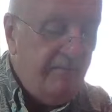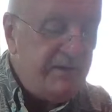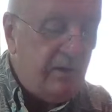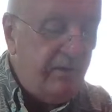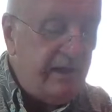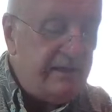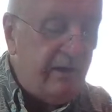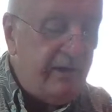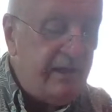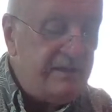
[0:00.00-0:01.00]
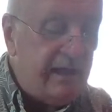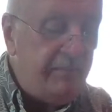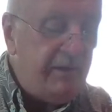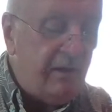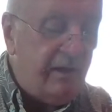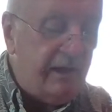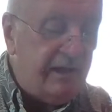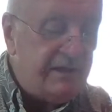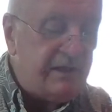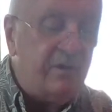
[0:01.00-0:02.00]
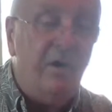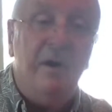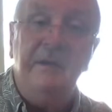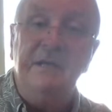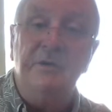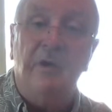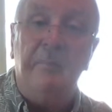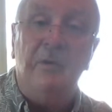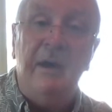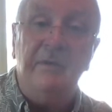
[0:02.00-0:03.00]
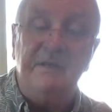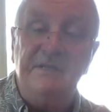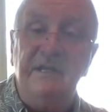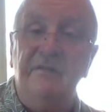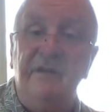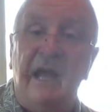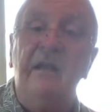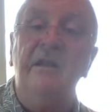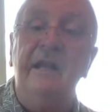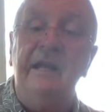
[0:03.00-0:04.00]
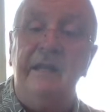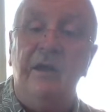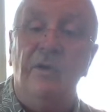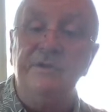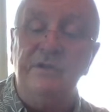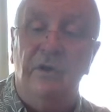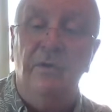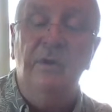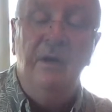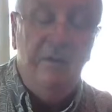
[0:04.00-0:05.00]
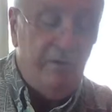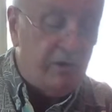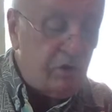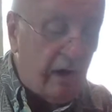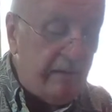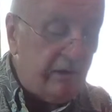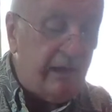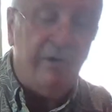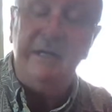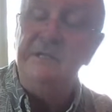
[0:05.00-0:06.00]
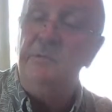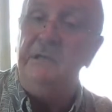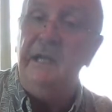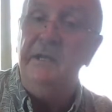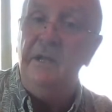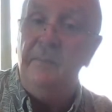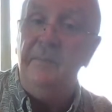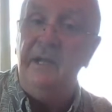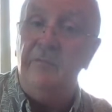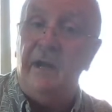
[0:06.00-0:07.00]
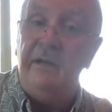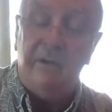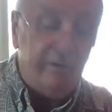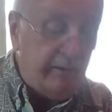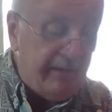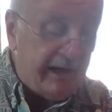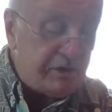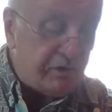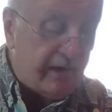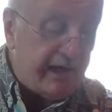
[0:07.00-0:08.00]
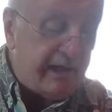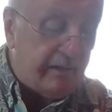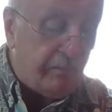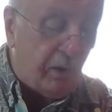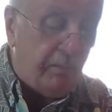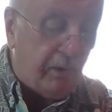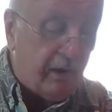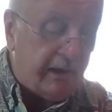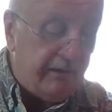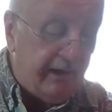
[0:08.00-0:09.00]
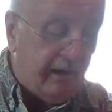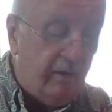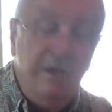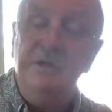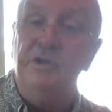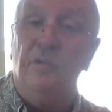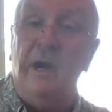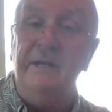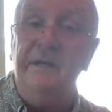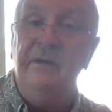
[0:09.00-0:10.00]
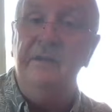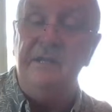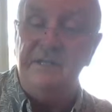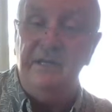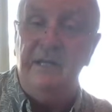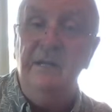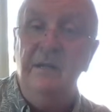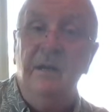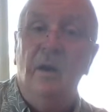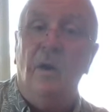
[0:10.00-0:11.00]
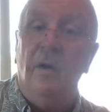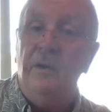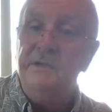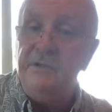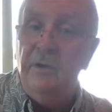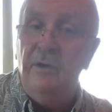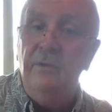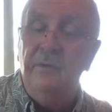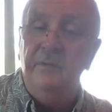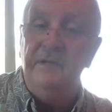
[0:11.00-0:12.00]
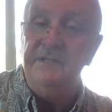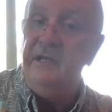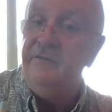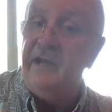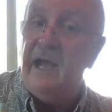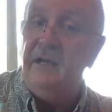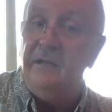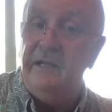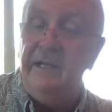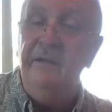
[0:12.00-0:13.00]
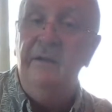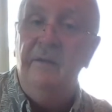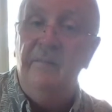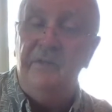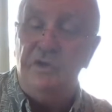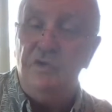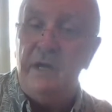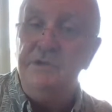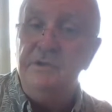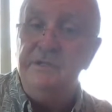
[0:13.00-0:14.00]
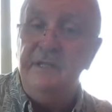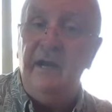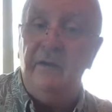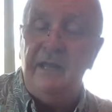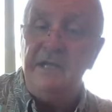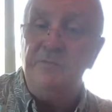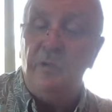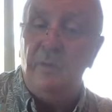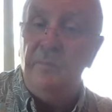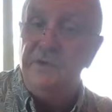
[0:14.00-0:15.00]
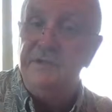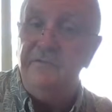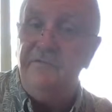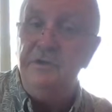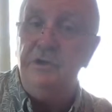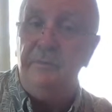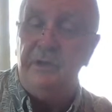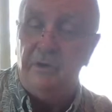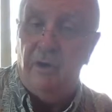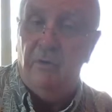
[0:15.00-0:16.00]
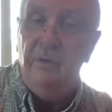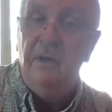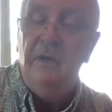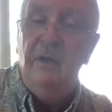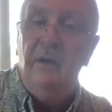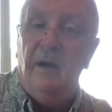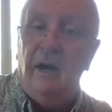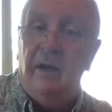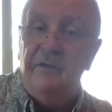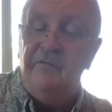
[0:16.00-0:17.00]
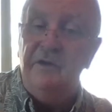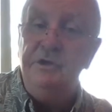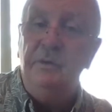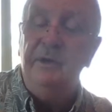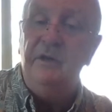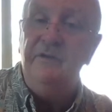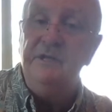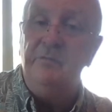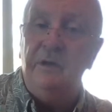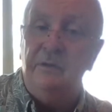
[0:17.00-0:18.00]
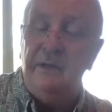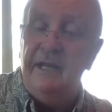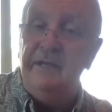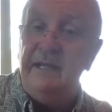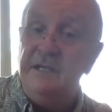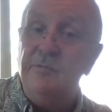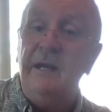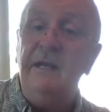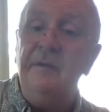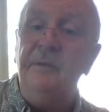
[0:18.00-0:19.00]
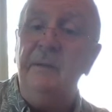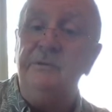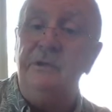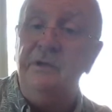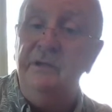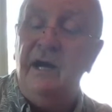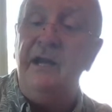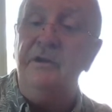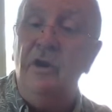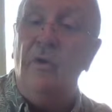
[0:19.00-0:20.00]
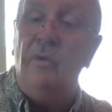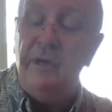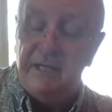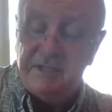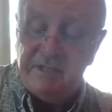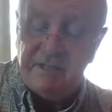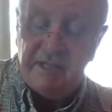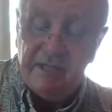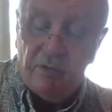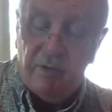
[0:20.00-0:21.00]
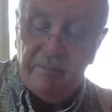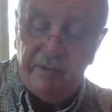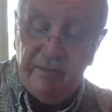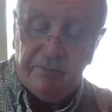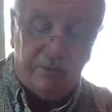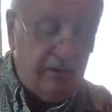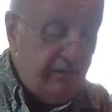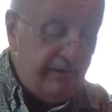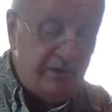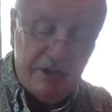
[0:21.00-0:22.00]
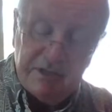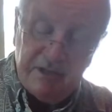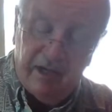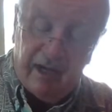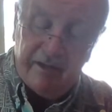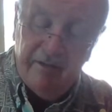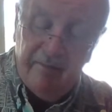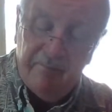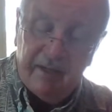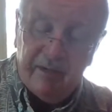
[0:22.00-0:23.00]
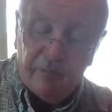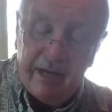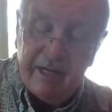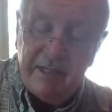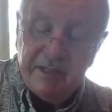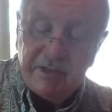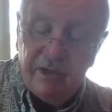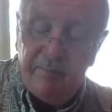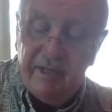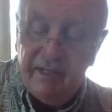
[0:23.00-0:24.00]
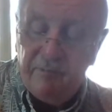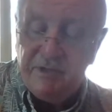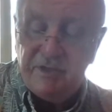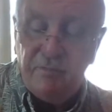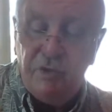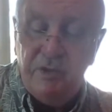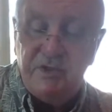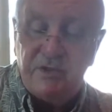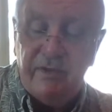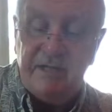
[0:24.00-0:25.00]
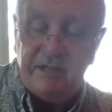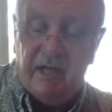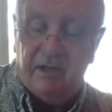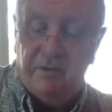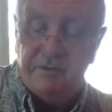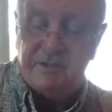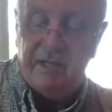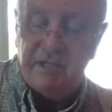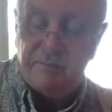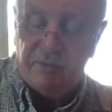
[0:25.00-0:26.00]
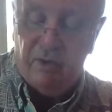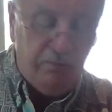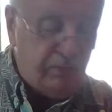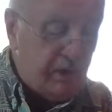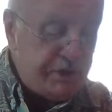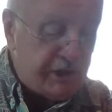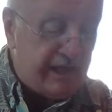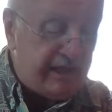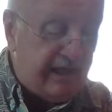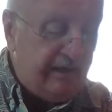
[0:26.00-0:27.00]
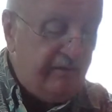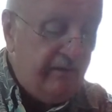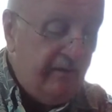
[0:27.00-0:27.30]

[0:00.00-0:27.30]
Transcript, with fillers: So these areas, Zebulun and Issachar, these are up around the Sea of Galilee, and they also, their tribal areas will end up being right along the Mediterranean, ballpark in there. So right near the sea. Also, the Sea of Galilee, the treasures there, that's where most the fishermen go. Uh, the fishermen of Israel. And the Israeli people are not known as a seagoing people. They're just not. And Randy is coming in with some good street tacos. Thanks, bro. Appreciate that.